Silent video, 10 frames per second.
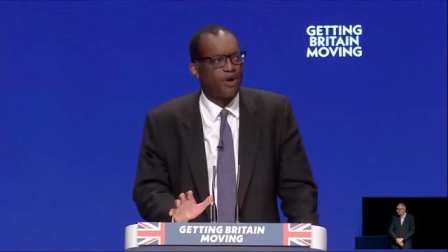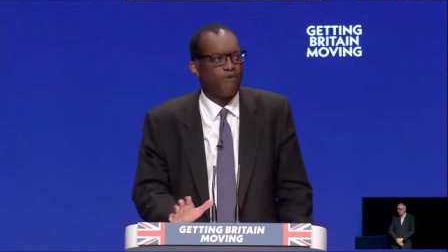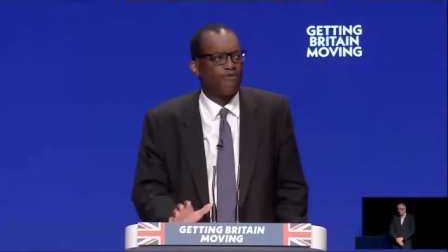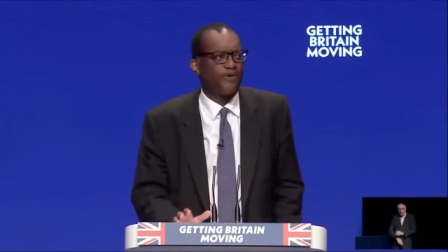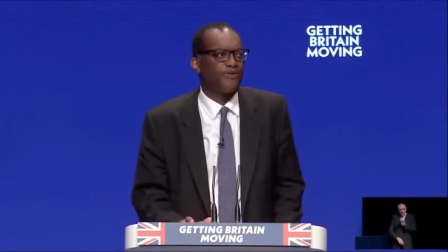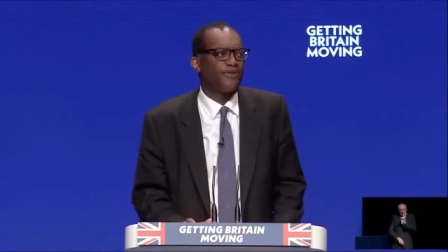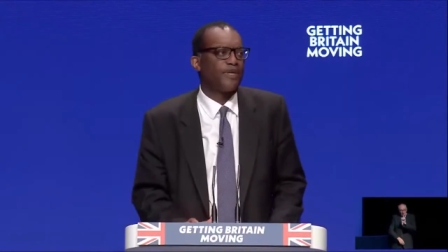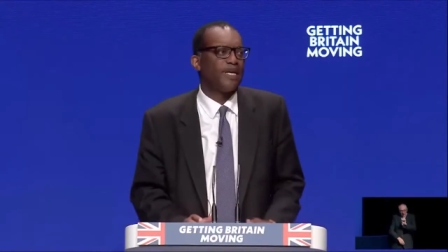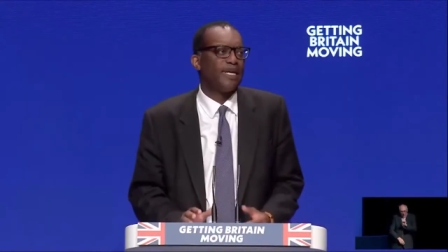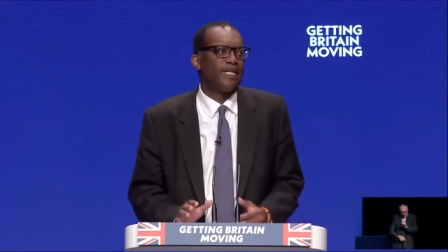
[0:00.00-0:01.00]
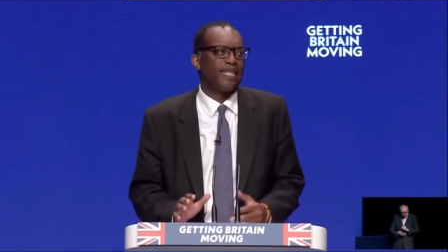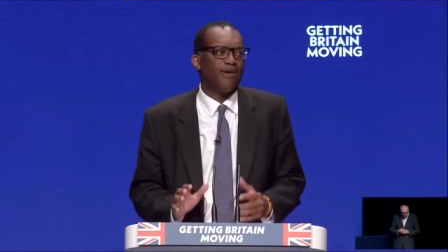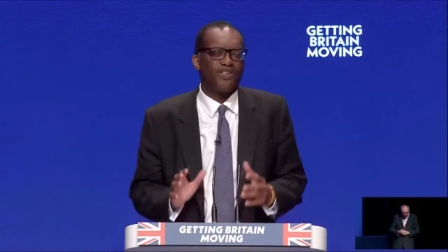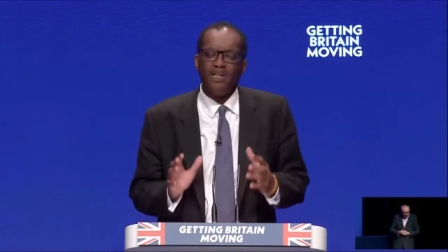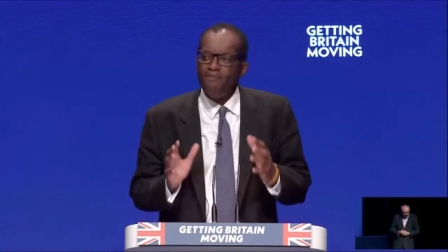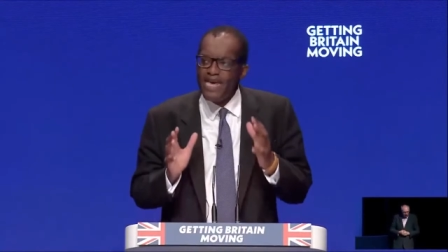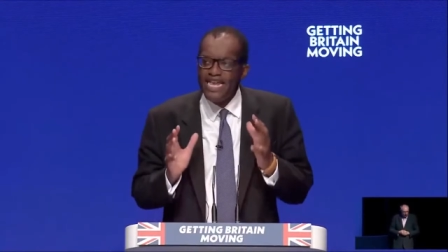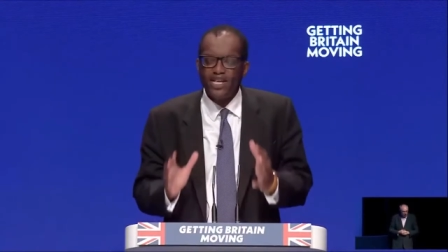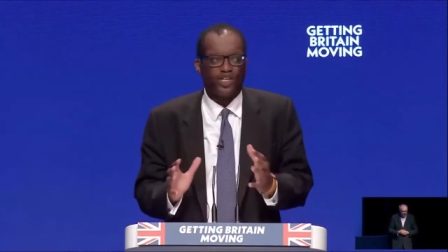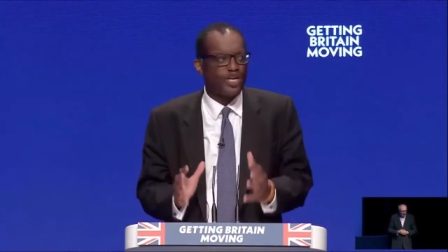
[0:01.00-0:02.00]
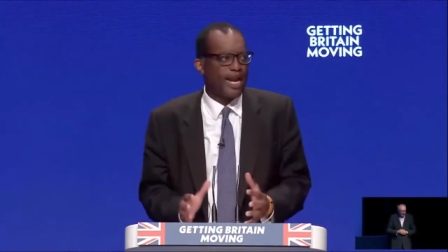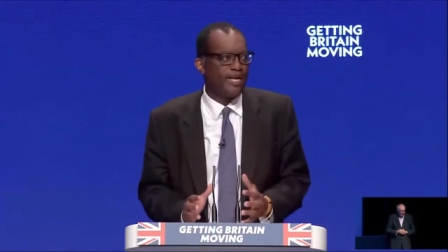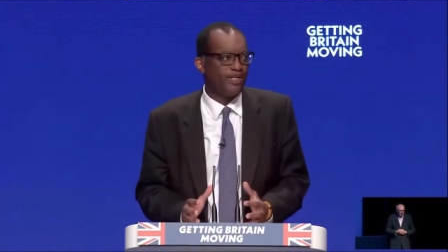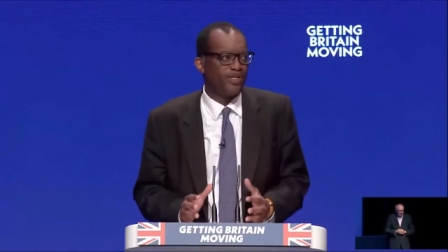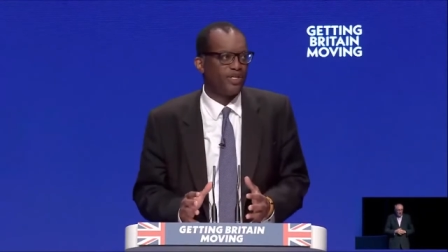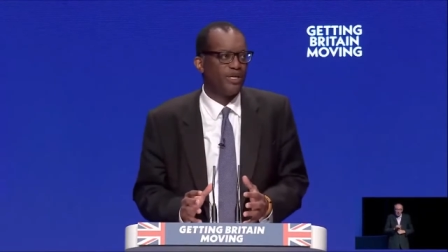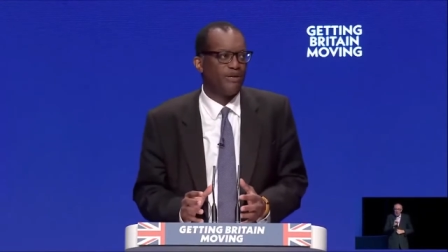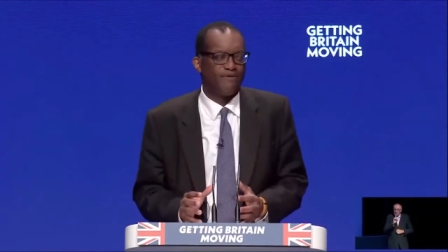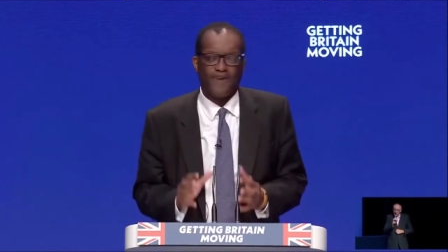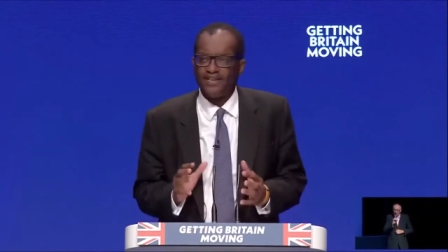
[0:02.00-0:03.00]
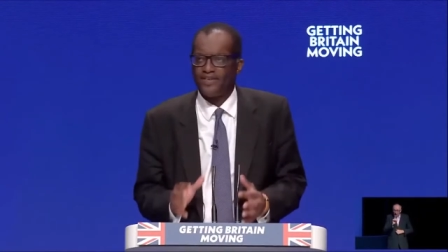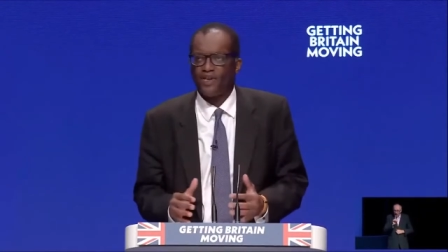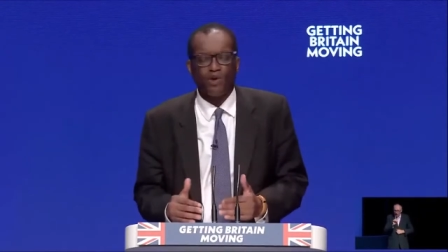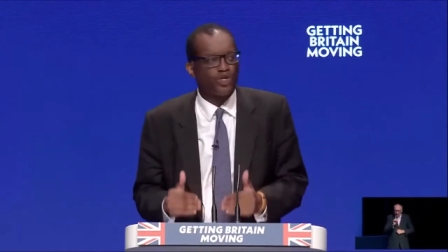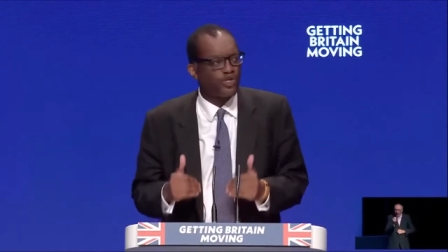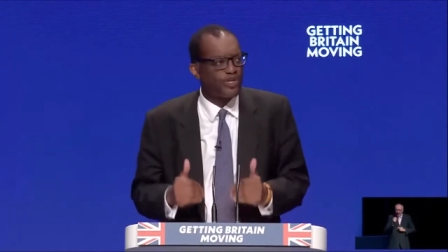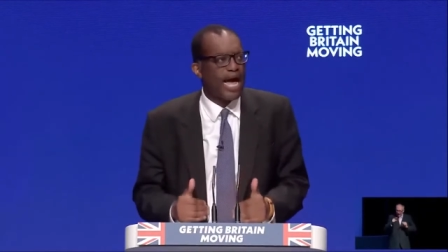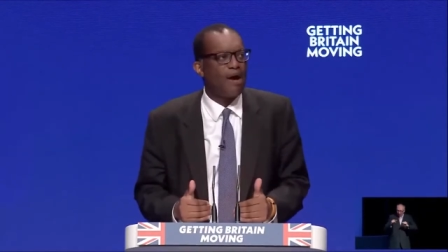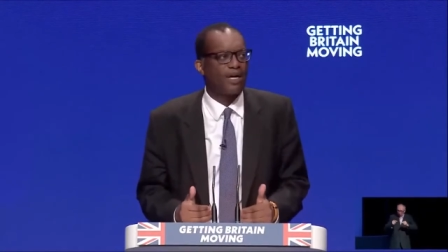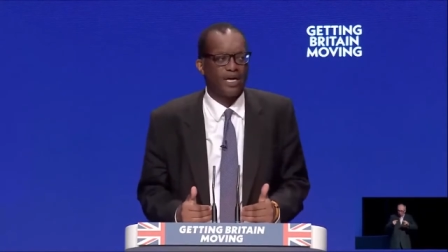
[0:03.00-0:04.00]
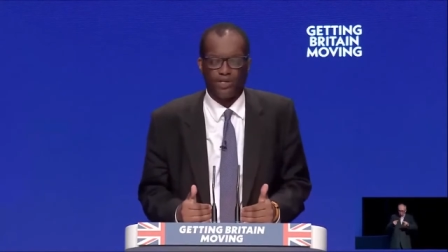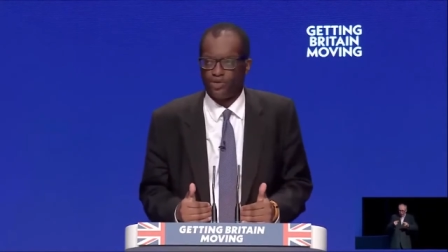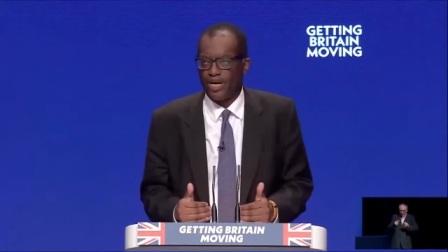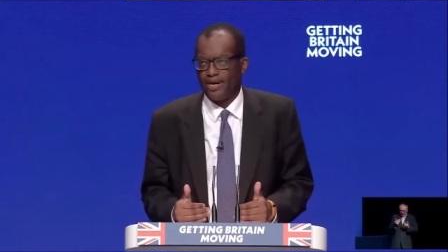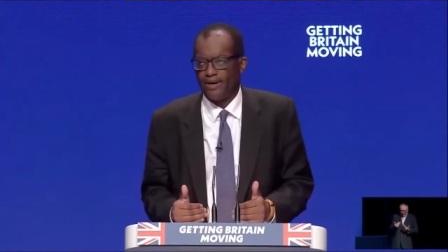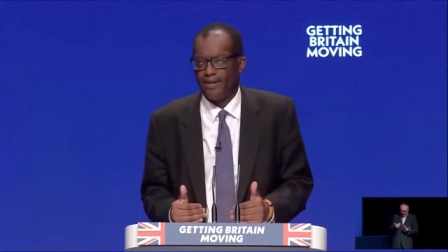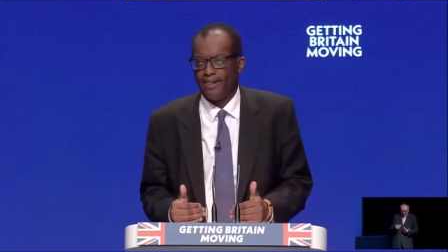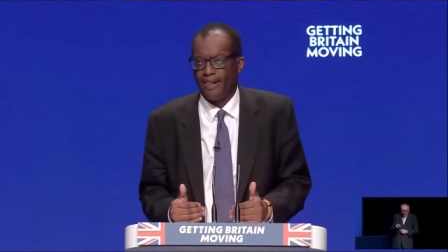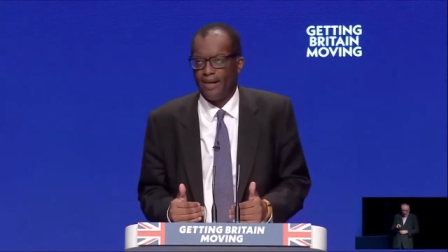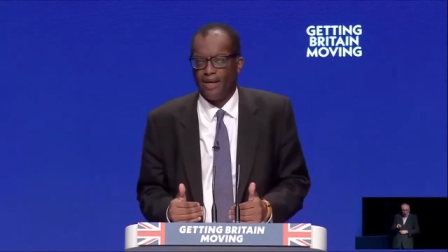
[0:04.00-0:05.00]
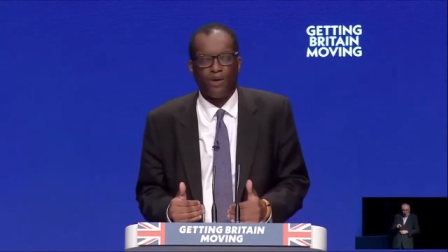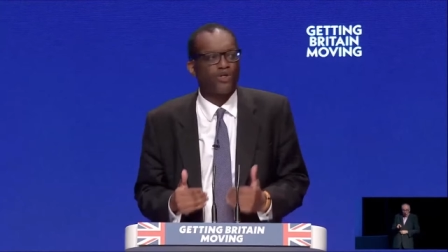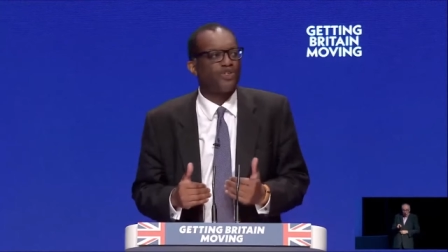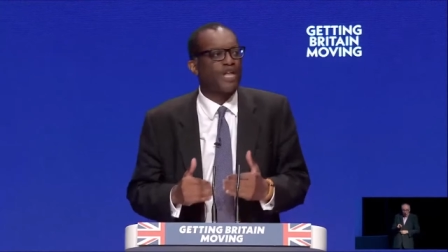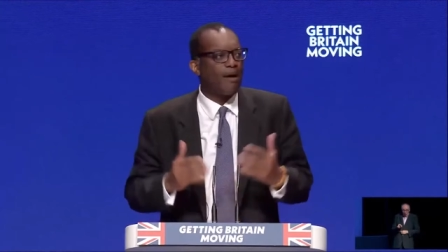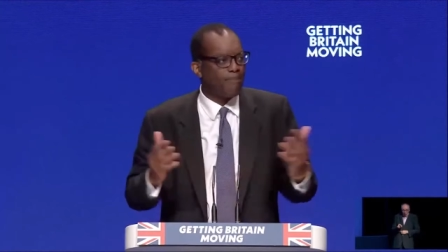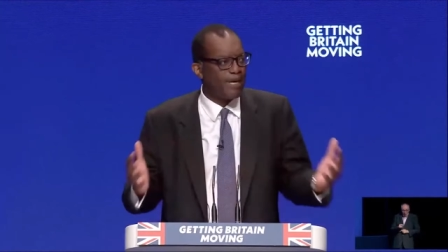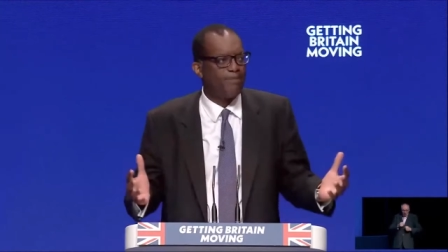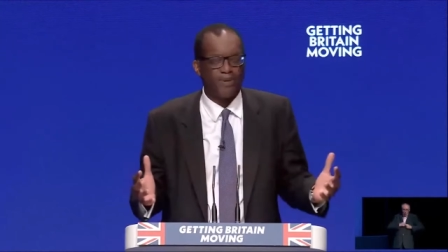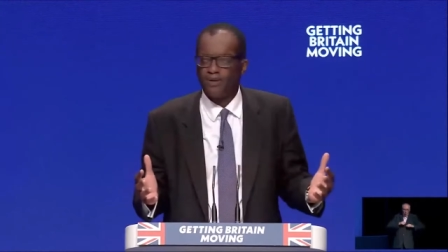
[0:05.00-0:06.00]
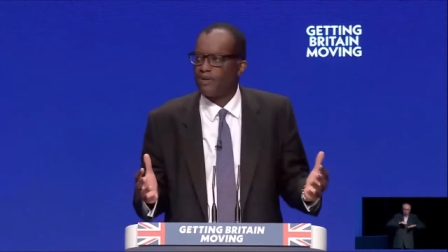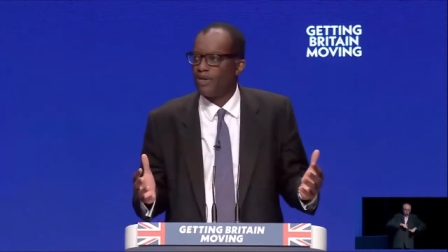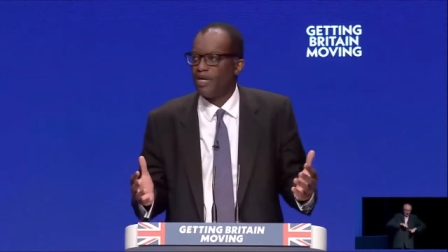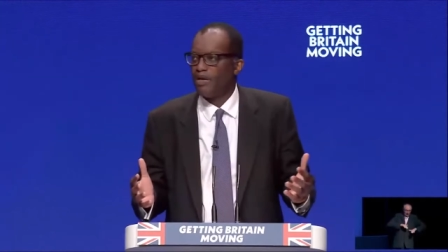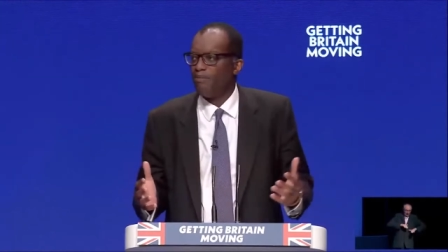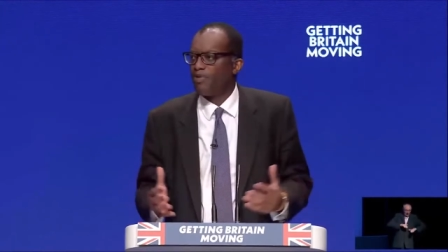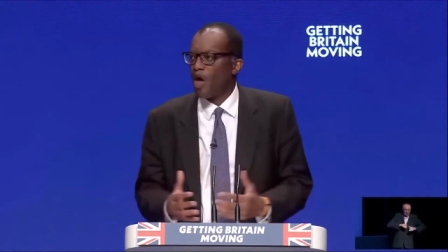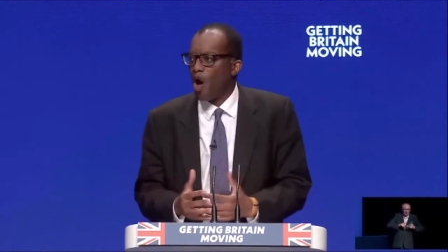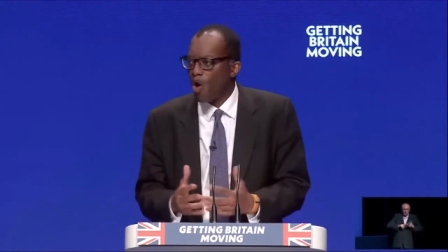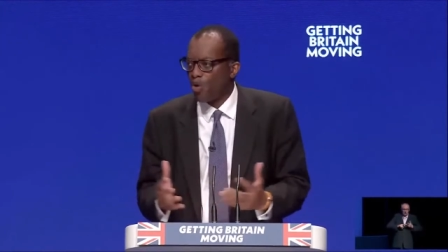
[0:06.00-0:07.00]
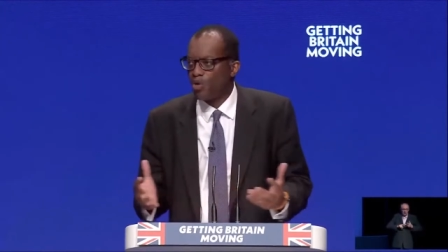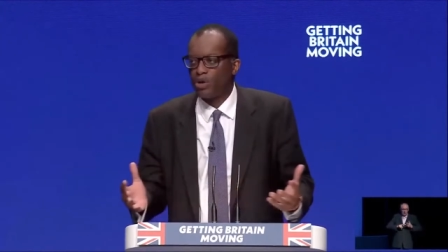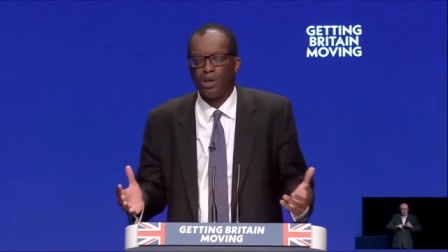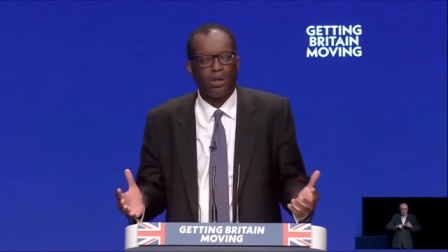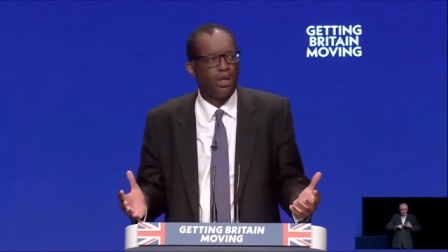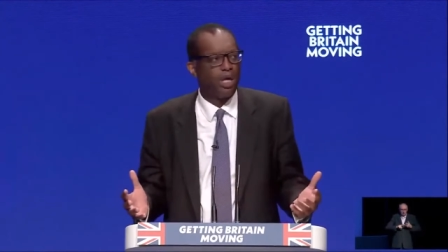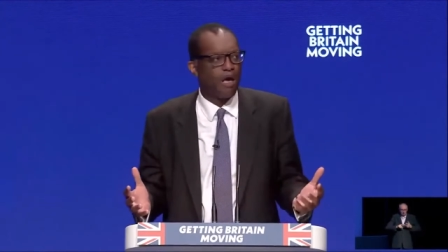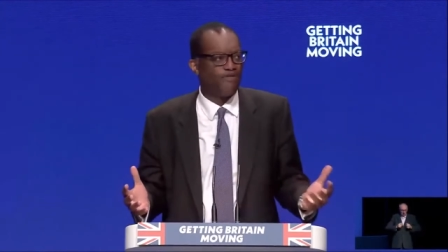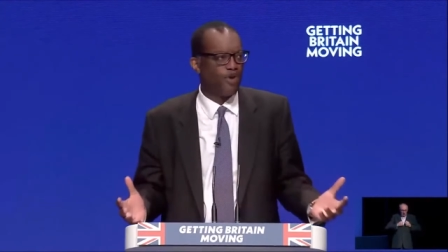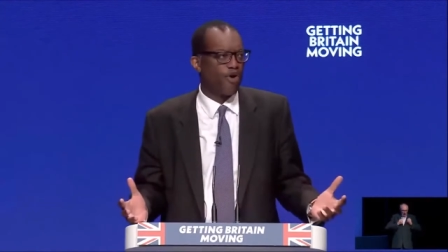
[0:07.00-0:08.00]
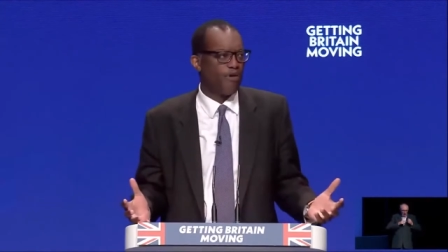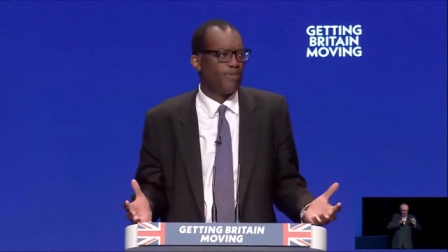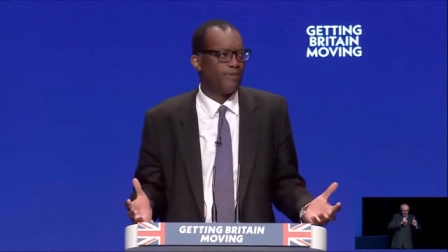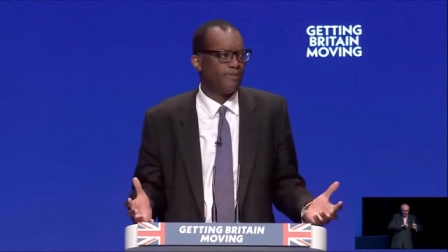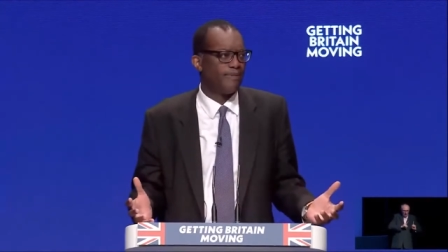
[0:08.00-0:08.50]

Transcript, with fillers: conference, there is an immediate challenge facing not just our country, not just our people, but the whole of Europe.